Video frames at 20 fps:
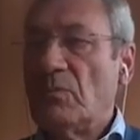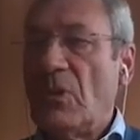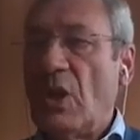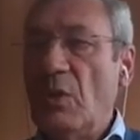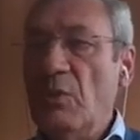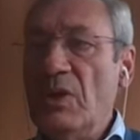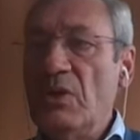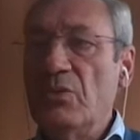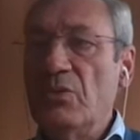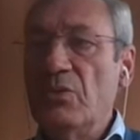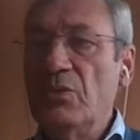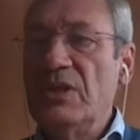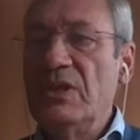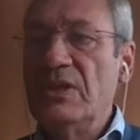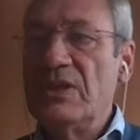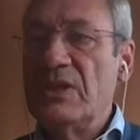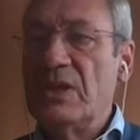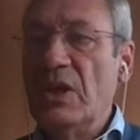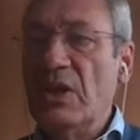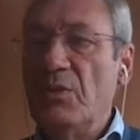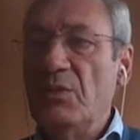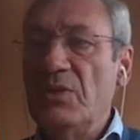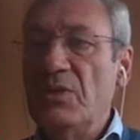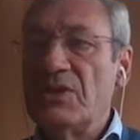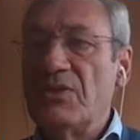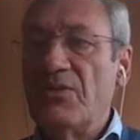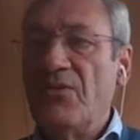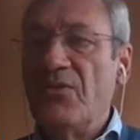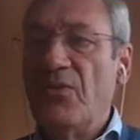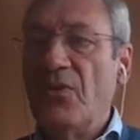We could
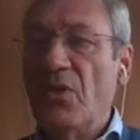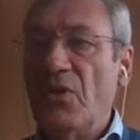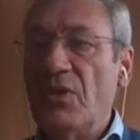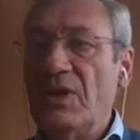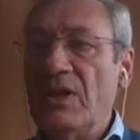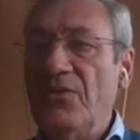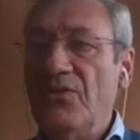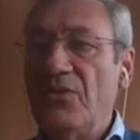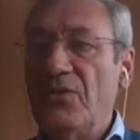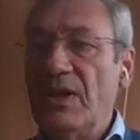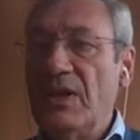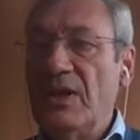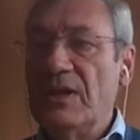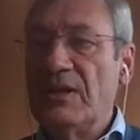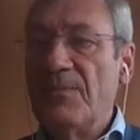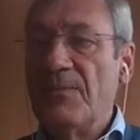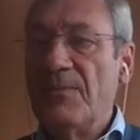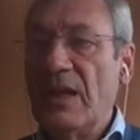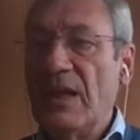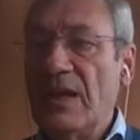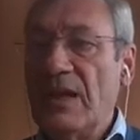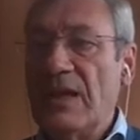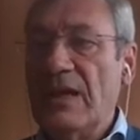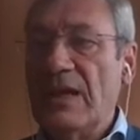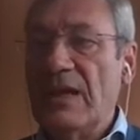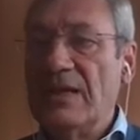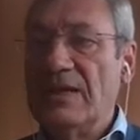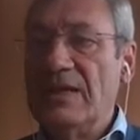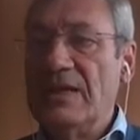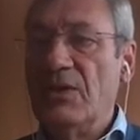distinguish 4 different
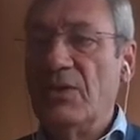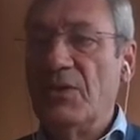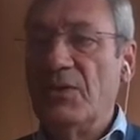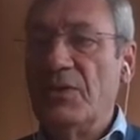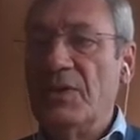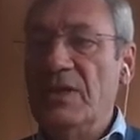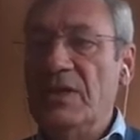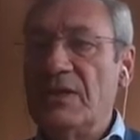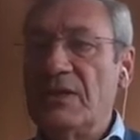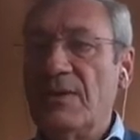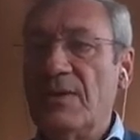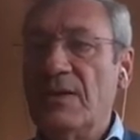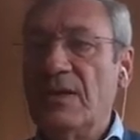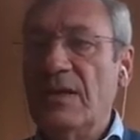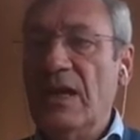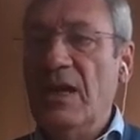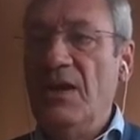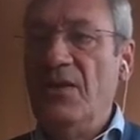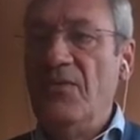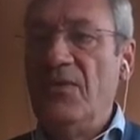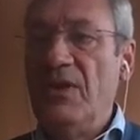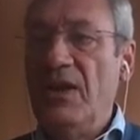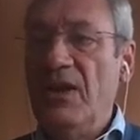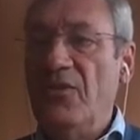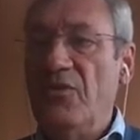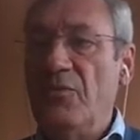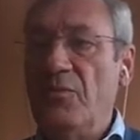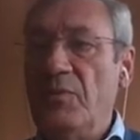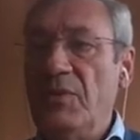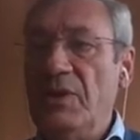categories: an
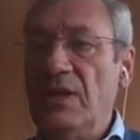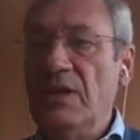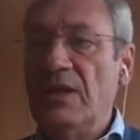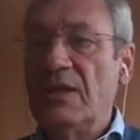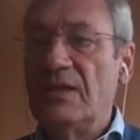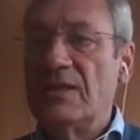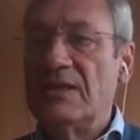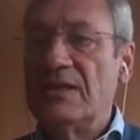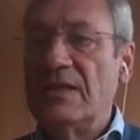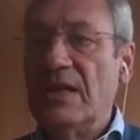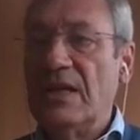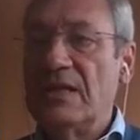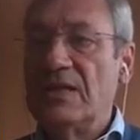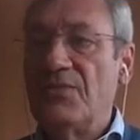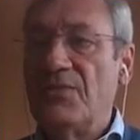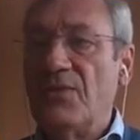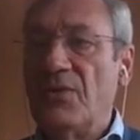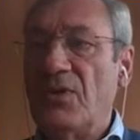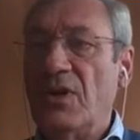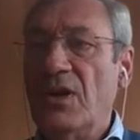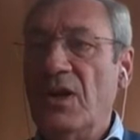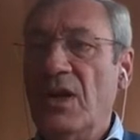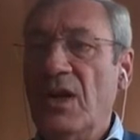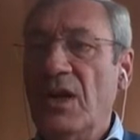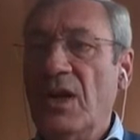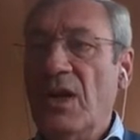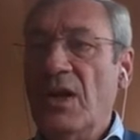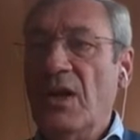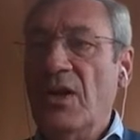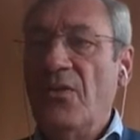FFP, that stands for
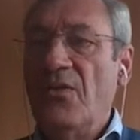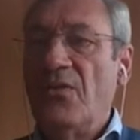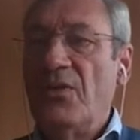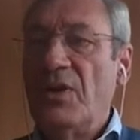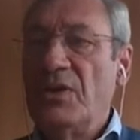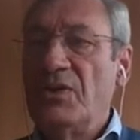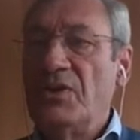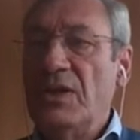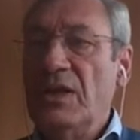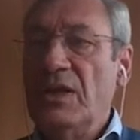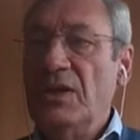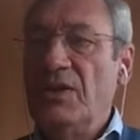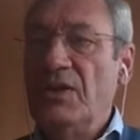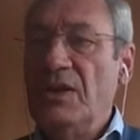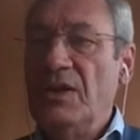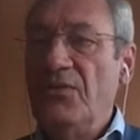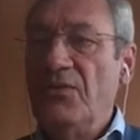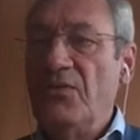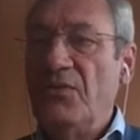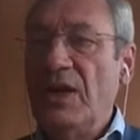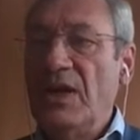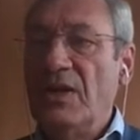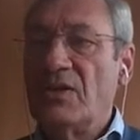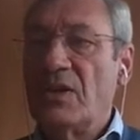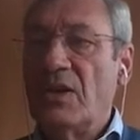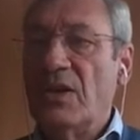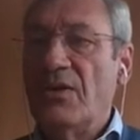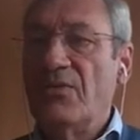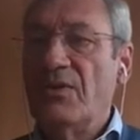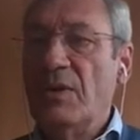fragility
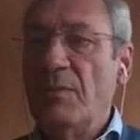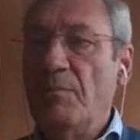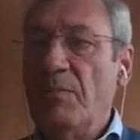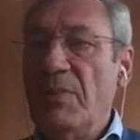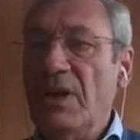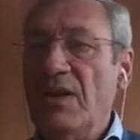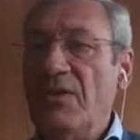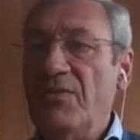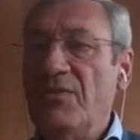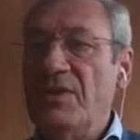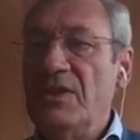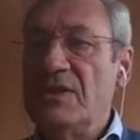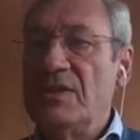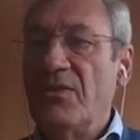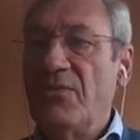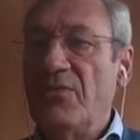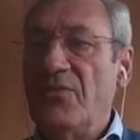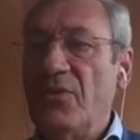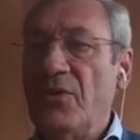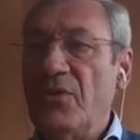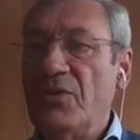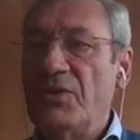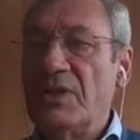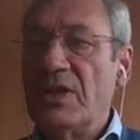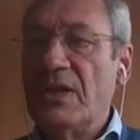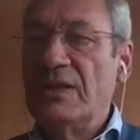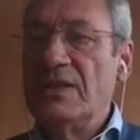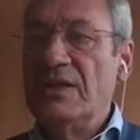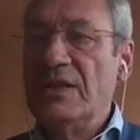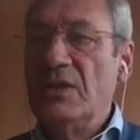fracture of the pelvis. The first
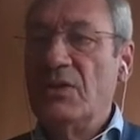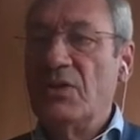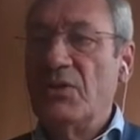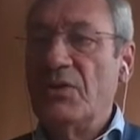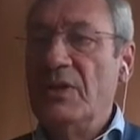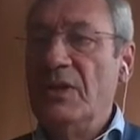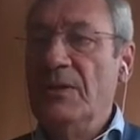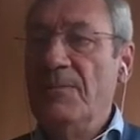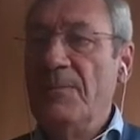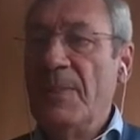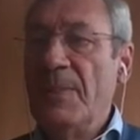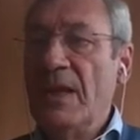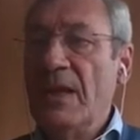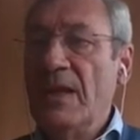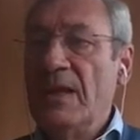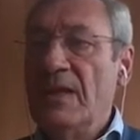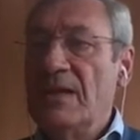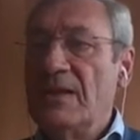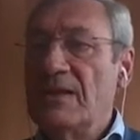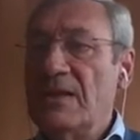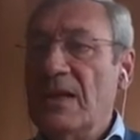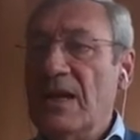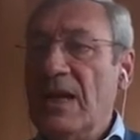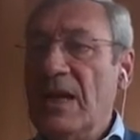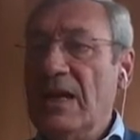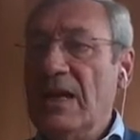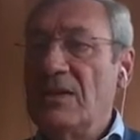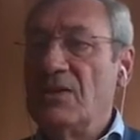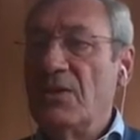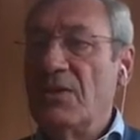category is an
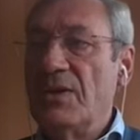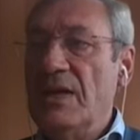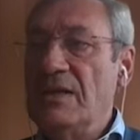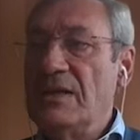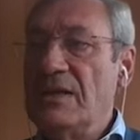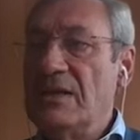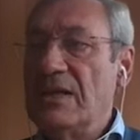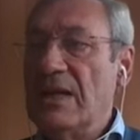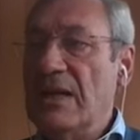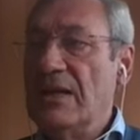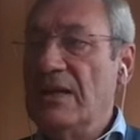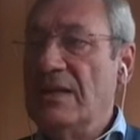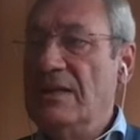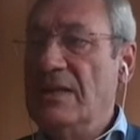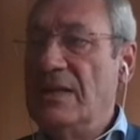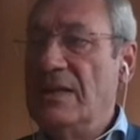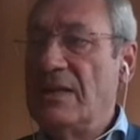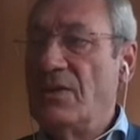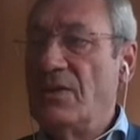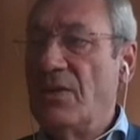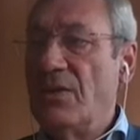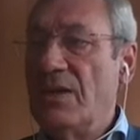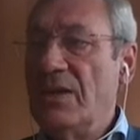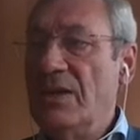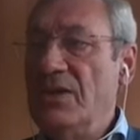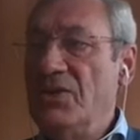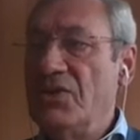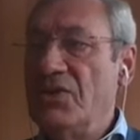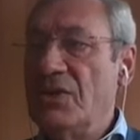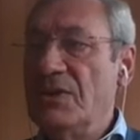isolated anterior
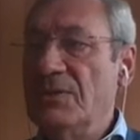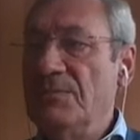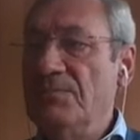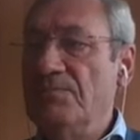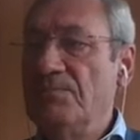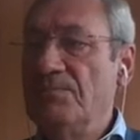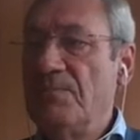lesion.